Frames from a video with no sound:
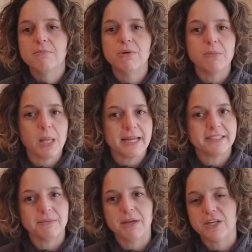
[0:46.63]

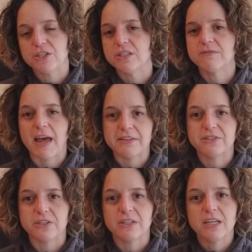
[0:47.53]
mobilizing patients
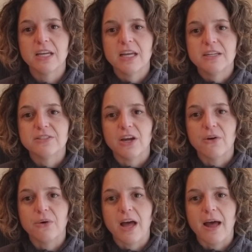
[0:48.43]
faster.
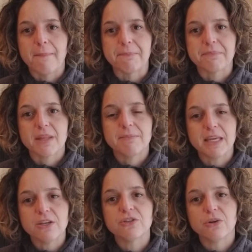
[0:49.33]
So
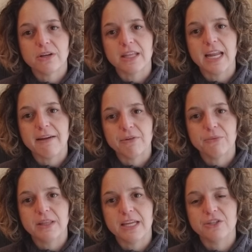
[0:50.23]
making sure that
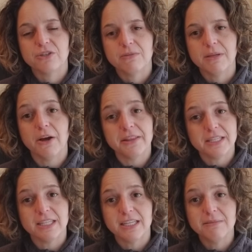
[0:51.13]
everyone that should be on the
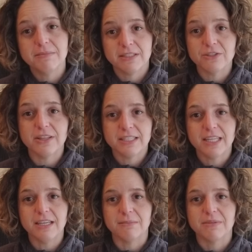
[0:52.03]
team is on the
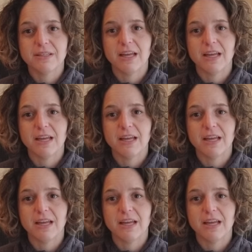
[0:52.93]
team.